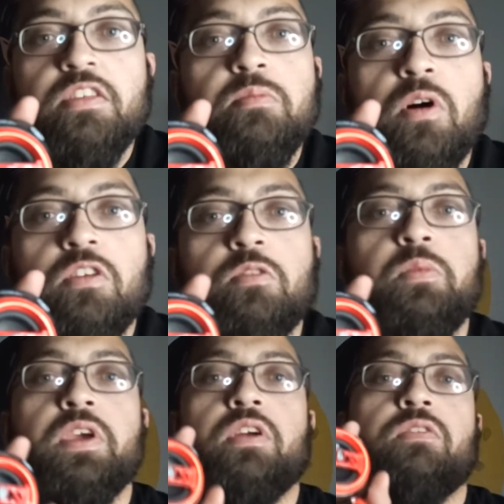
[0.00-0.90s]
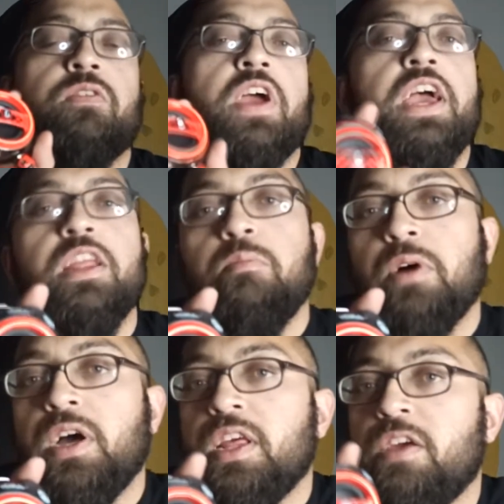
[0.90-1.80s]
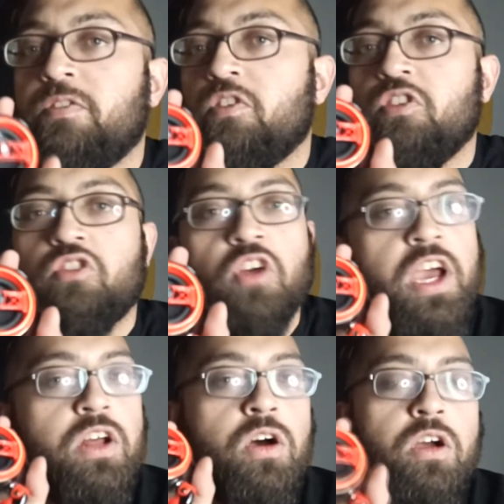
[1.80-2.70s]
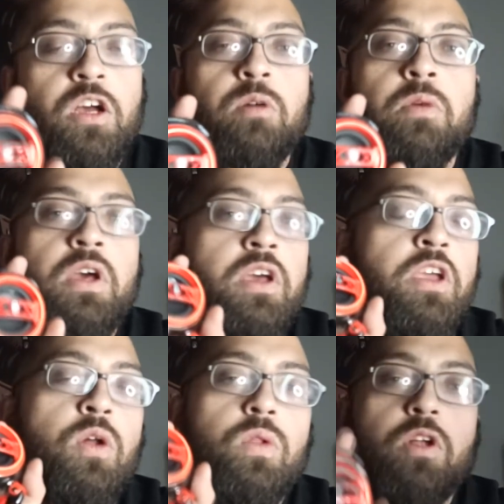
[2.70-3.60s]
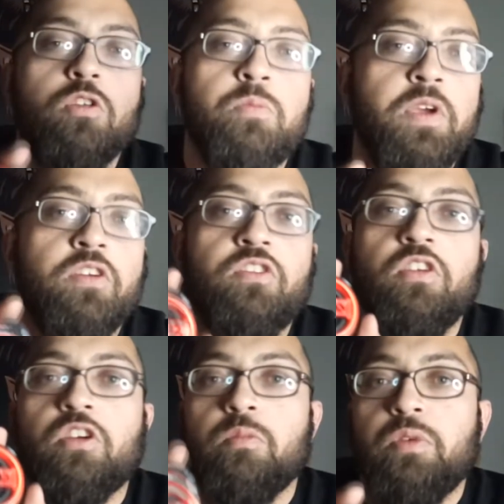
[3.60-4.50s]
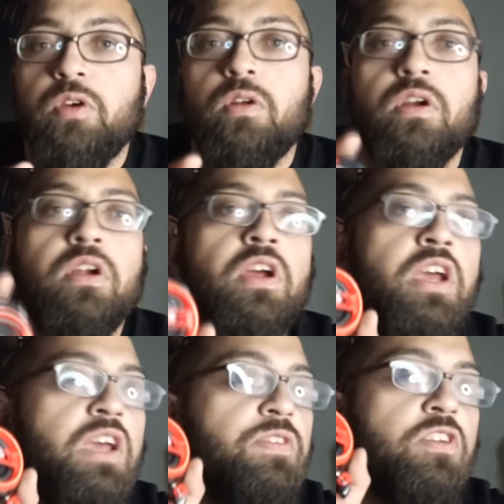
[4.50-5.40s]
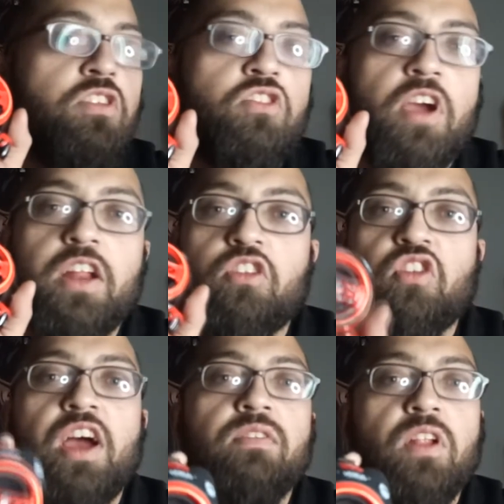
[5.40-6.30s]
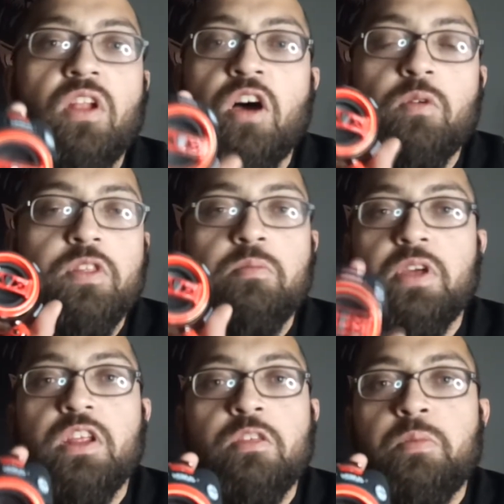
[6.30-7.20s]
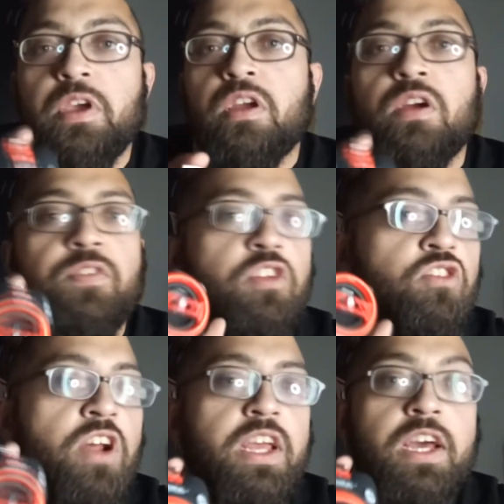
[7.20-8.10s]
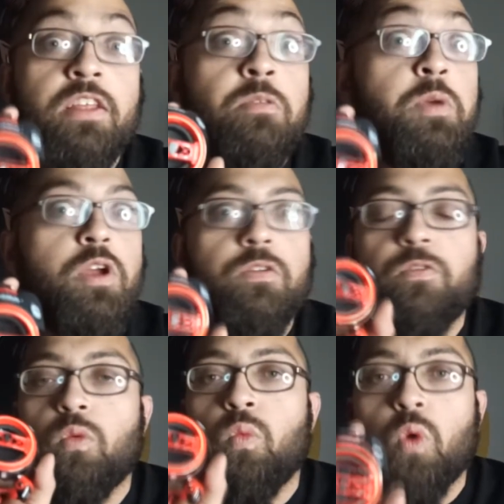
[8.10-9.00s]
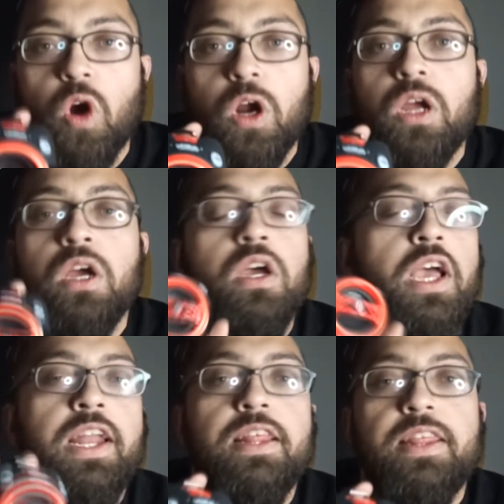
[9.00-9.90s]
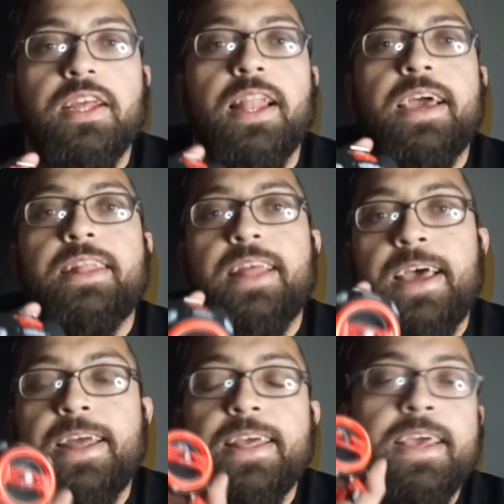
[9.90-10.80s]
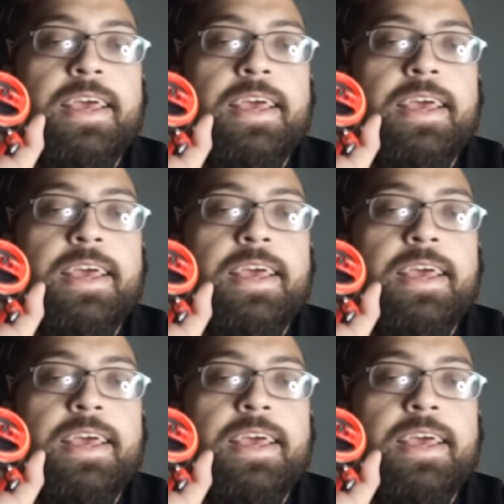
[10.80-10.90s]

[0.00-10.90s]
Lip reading: small speaker for anybody if you're just trying to hook up, little speakers to your computer, if you're just trying to travel along with the mini speaker, if you're just trying to get a speaker for work, anything like that,